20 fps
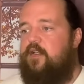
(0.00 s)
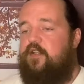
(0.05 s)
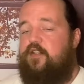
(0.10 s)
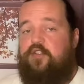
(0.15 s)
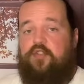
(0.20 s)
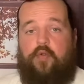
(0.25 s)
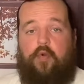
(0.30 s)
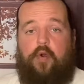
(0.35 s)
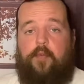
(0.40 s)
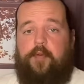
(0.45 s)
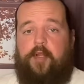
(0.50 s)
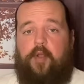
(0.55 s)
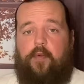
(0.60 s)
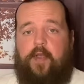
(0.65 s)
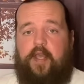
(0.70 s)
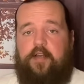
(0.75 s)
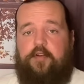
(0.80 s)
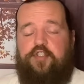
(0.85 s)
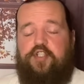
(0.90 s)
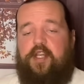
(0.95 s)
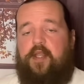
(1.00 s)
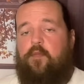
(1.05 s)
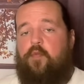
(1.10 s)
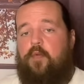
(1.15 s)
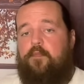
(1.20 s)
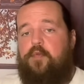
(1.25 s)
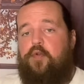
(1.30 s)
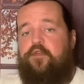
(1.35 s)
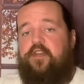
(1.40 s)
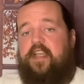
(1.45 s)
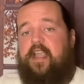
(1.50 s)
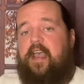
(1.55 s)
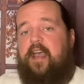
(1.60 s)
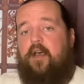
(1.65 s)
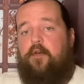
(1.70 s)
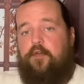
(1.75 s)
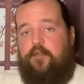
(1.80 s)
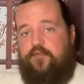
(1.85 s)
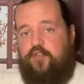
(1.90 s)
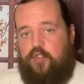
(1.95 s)
Scorpio energy, and we're moving
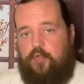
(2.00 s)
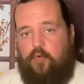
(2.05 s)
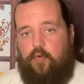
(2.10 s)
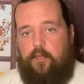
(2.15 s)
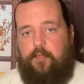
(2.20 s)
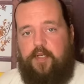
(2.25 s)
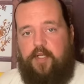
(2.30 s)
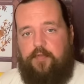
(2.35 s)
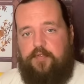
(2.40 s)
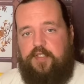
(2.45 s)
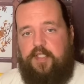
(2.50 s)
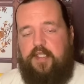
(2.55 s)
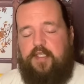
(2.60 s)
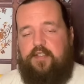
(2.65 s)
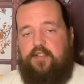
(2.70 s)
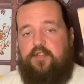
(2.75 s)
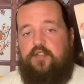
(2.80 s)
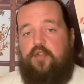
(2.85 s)
out of Scorpio season.